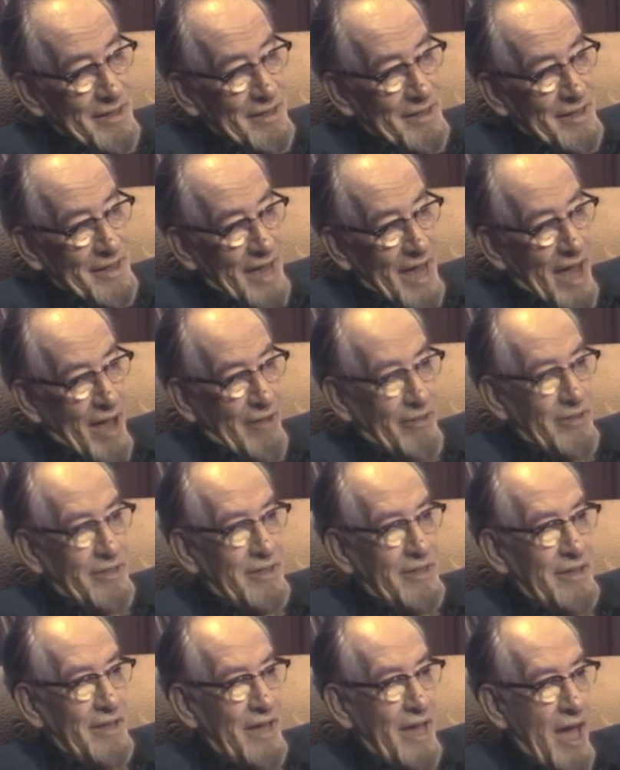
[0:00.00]

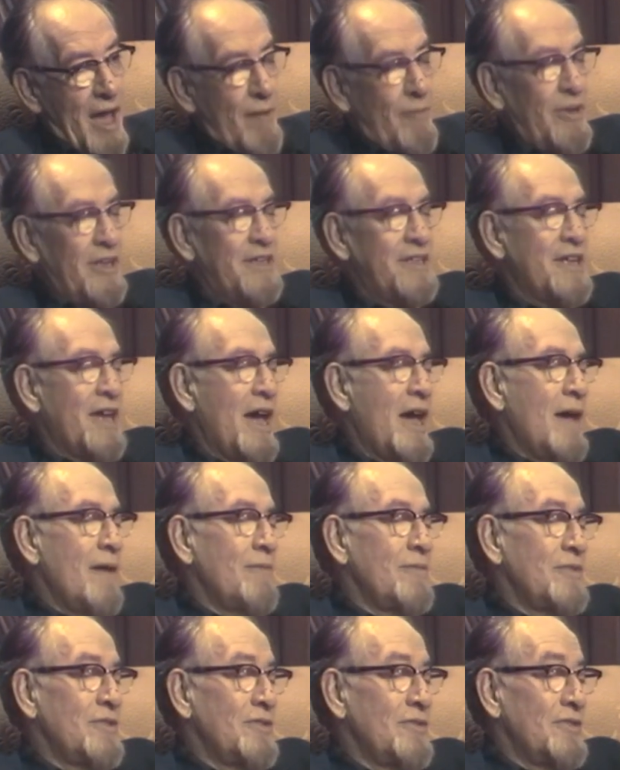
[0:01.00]
count how many
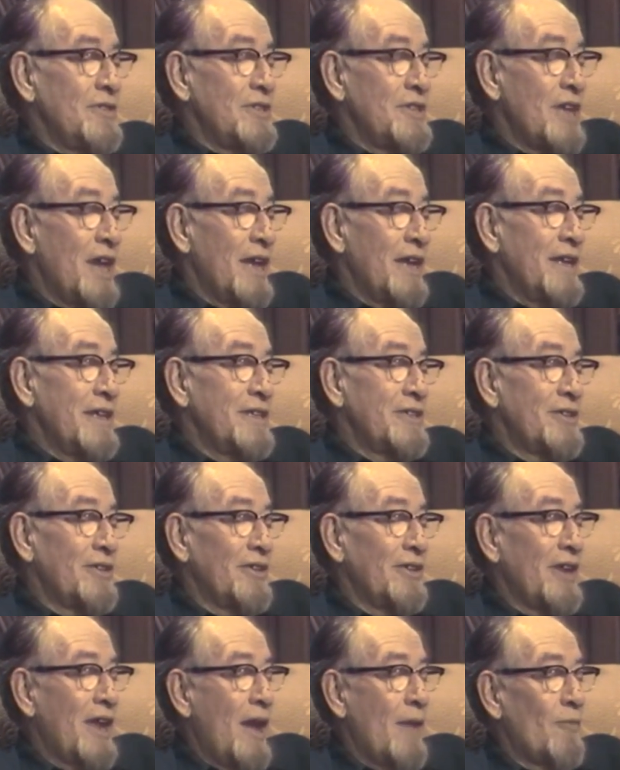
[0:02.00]
times you had done a
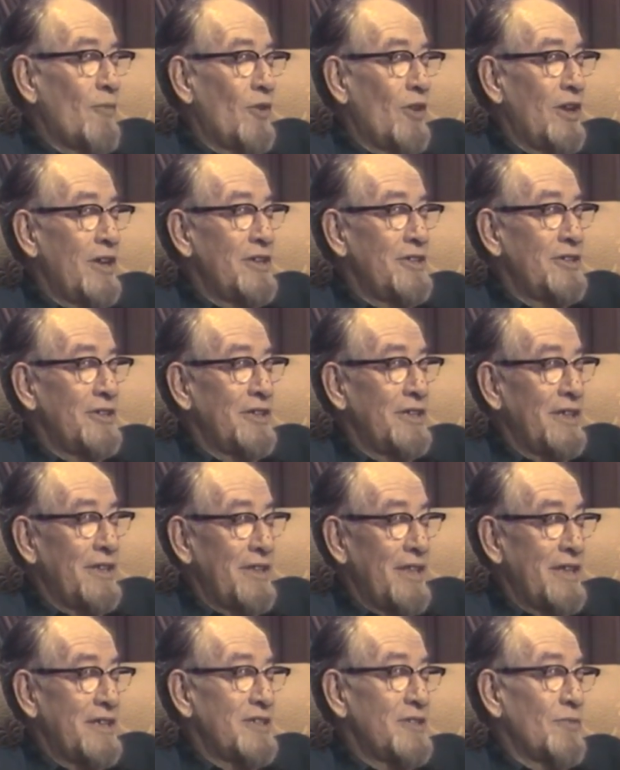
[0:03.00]
certain operation
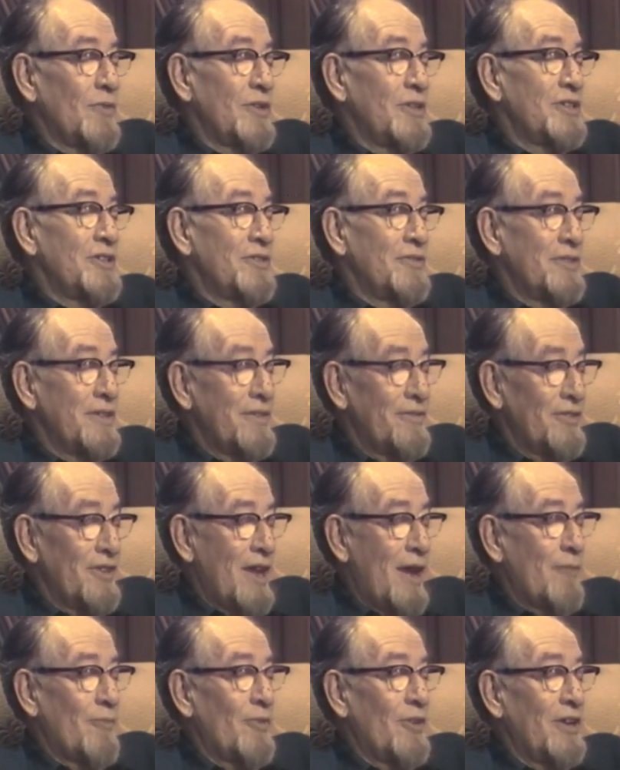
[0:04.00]
and then switch to a different
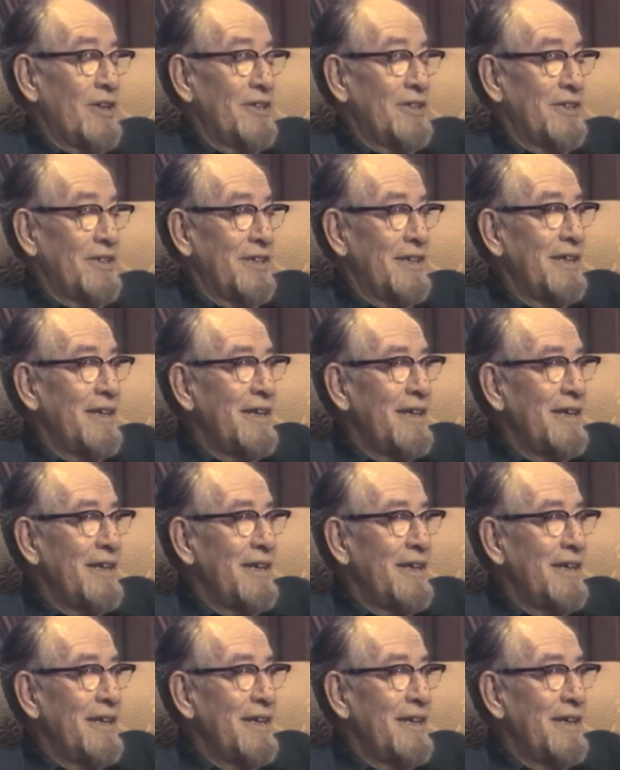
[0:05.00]
operation.